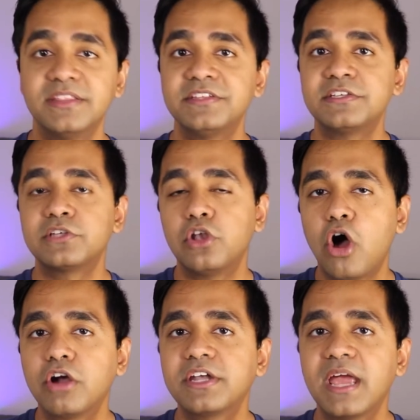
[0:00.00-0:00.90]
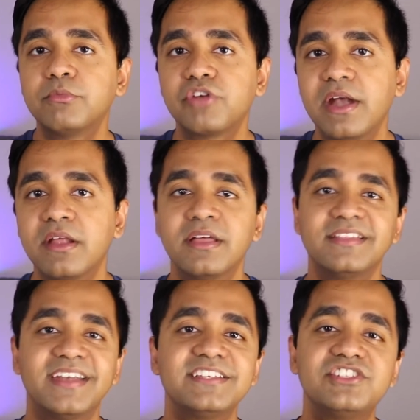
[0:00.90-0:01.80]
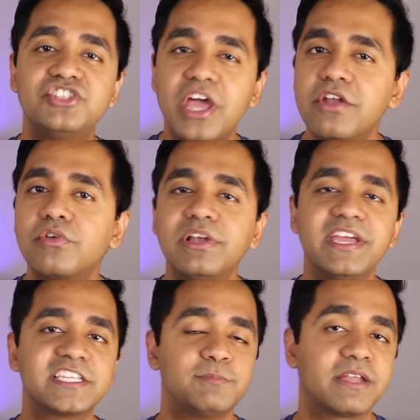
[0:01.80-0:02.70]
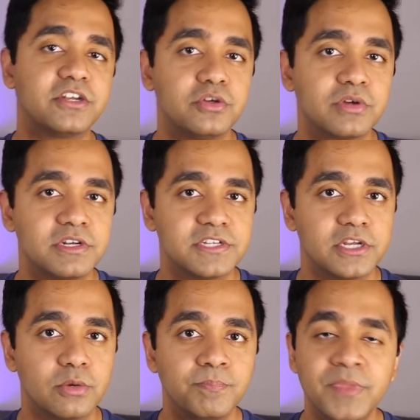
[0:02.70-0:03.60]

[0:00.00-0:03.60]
This is a long time trend that is generally expected to continue.